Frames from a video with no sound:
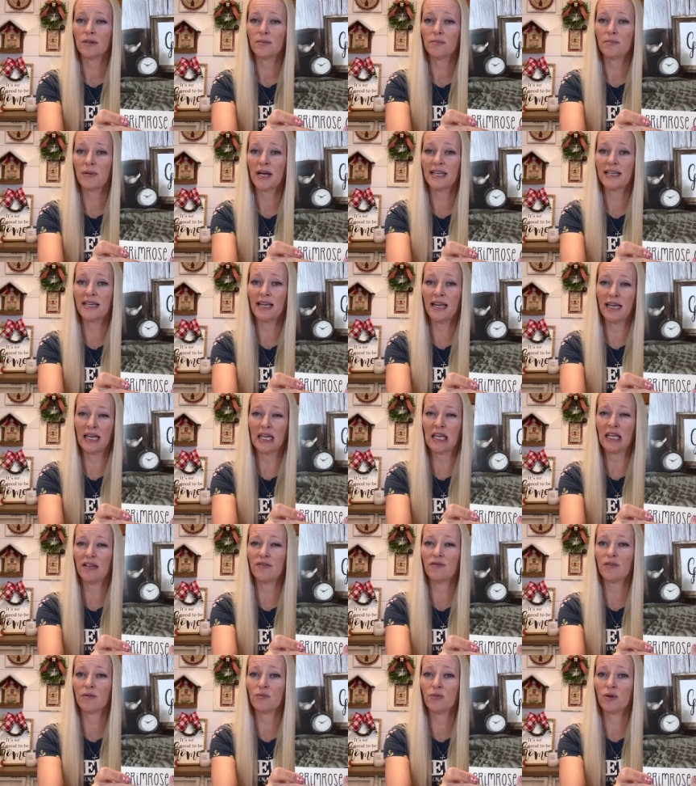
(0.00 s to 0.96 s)
by Katie
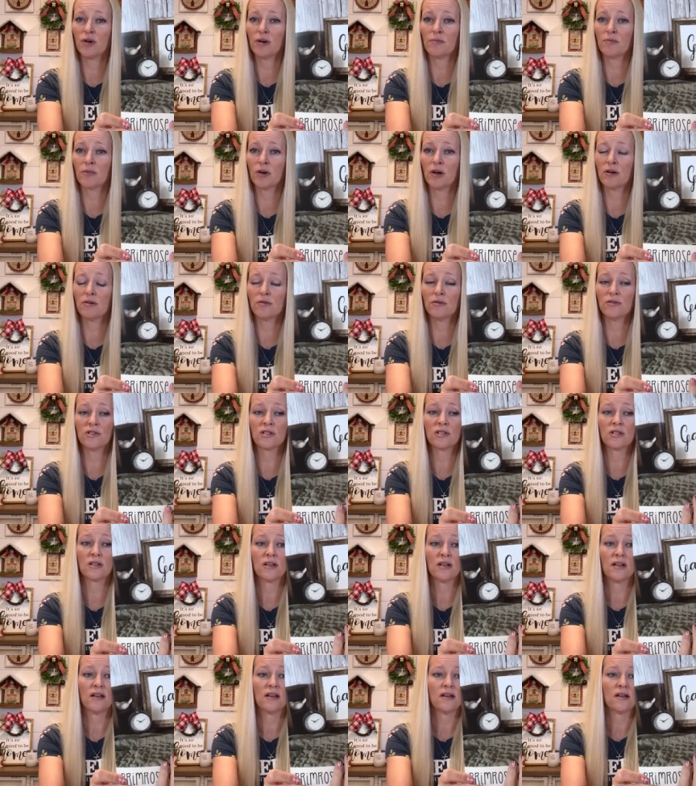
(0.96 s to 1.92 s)
from Primrose.
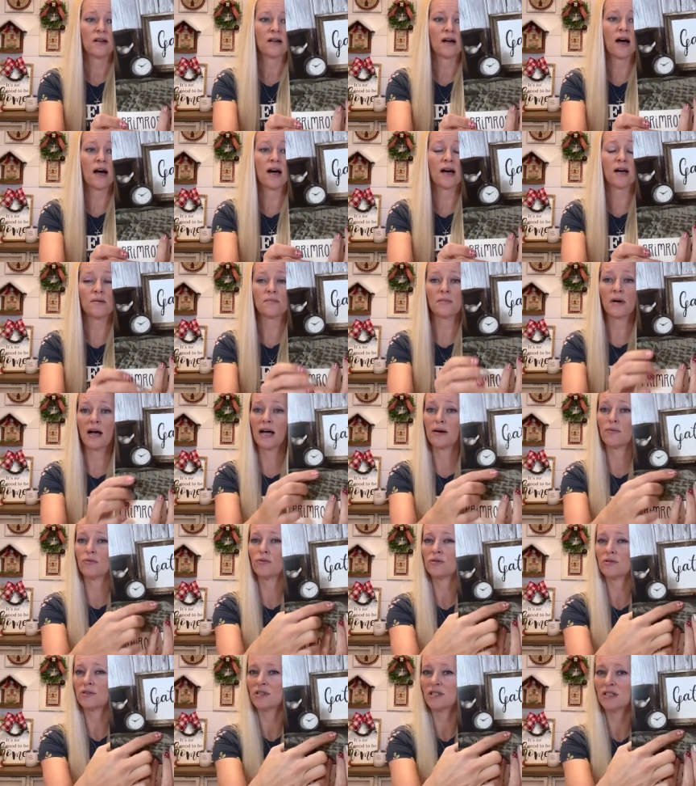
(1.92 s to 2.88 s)
Um, I
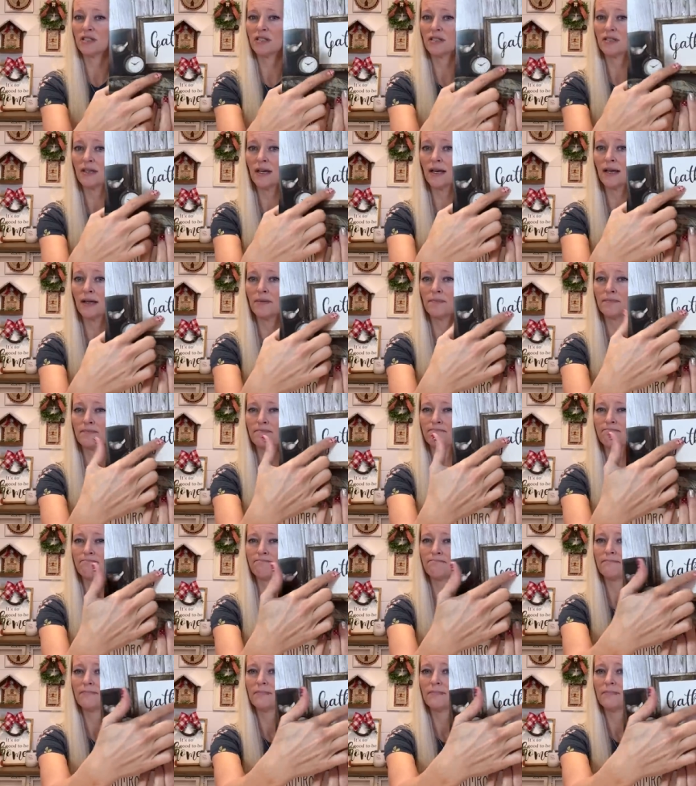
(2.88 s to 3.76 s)
will, um,